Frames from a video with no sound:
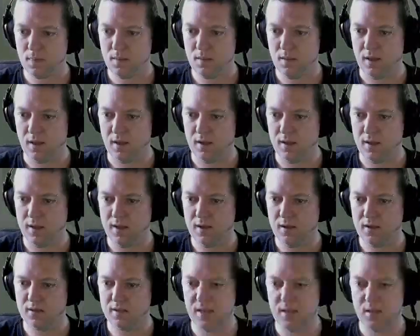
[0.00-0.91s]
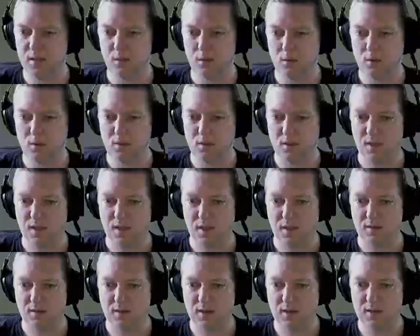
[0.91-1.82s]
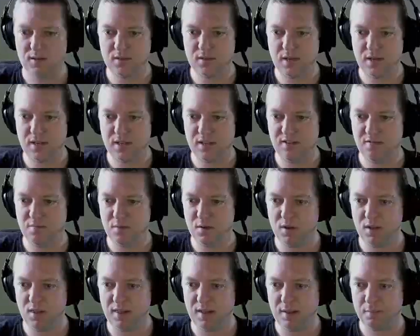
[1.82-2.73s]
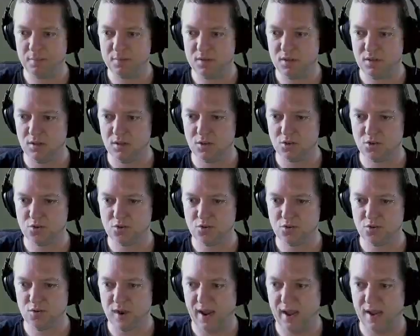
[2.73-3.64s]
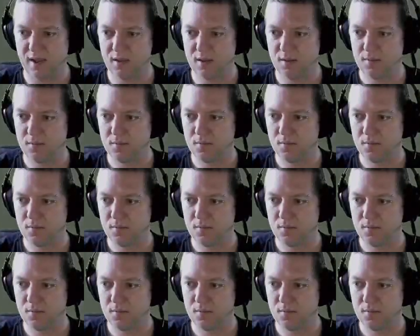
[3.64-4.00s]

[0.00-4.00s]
Now, how does that look there? Does that give me lumps in the track?